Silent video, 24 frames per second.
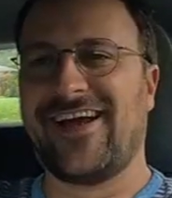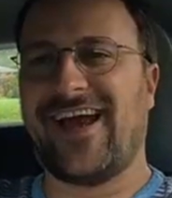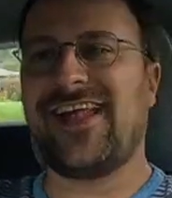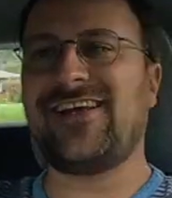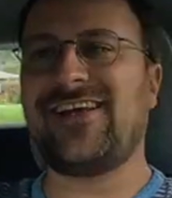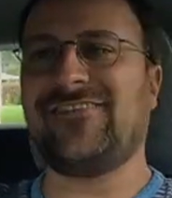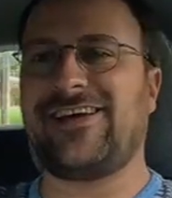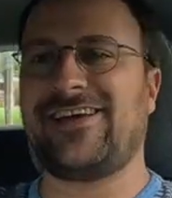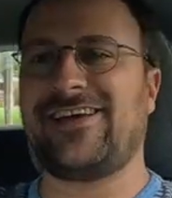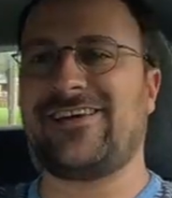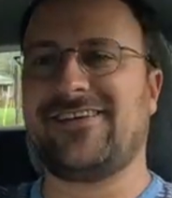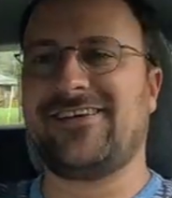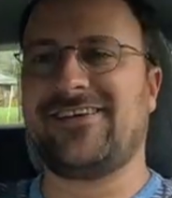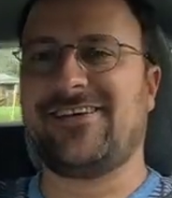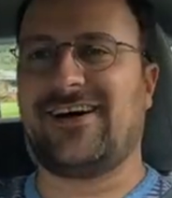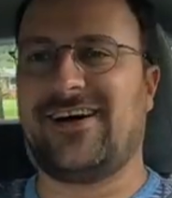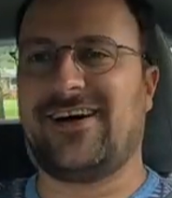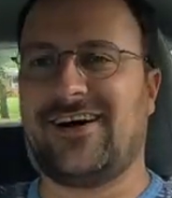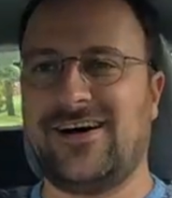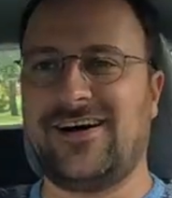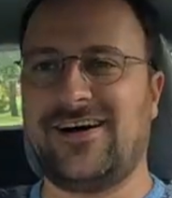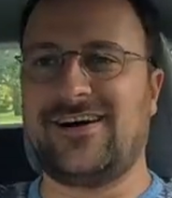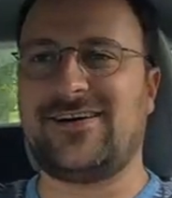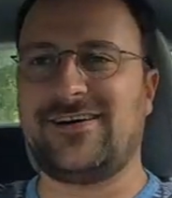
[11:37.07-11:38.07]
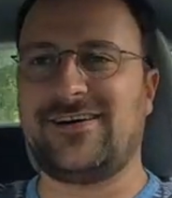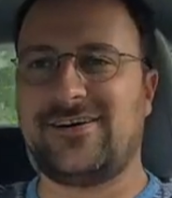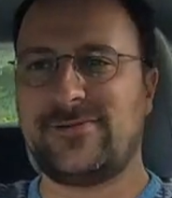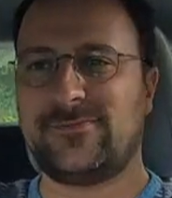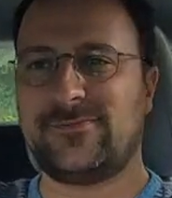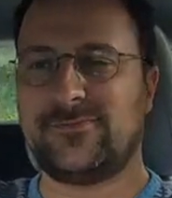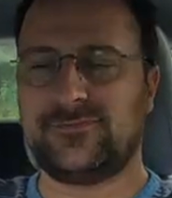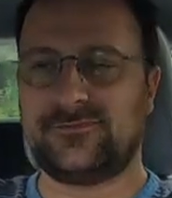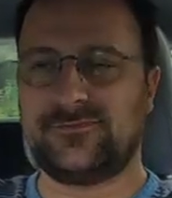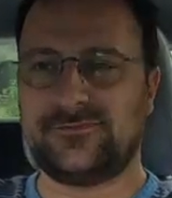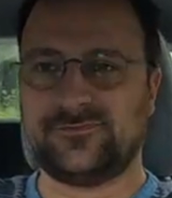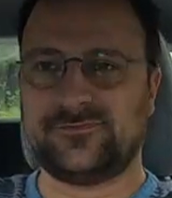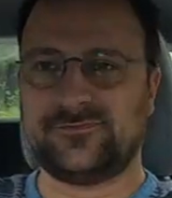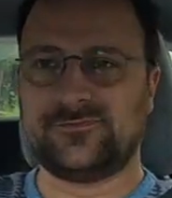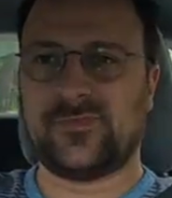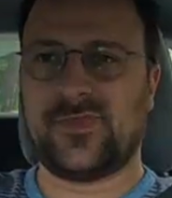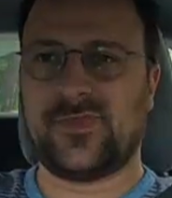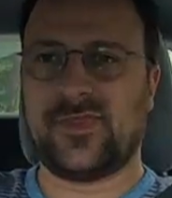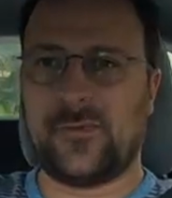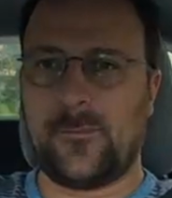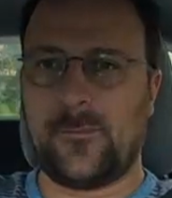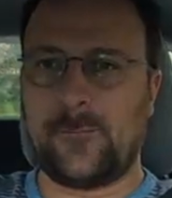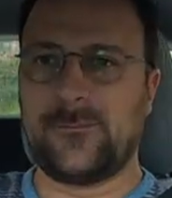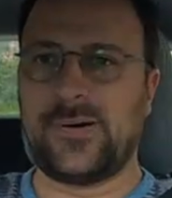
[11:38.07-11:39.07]
Anyway,
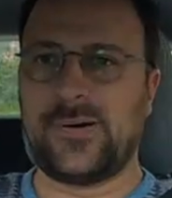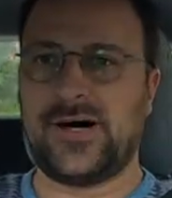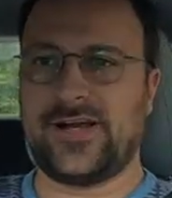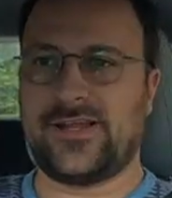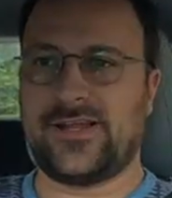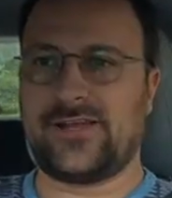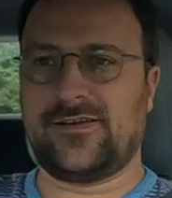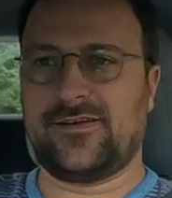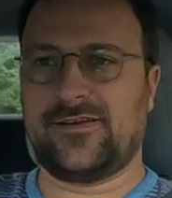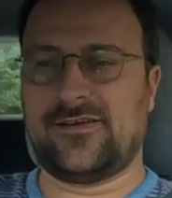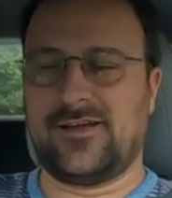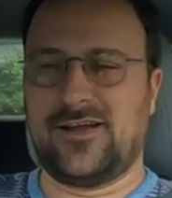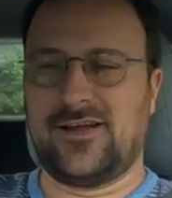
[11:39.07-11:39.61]
but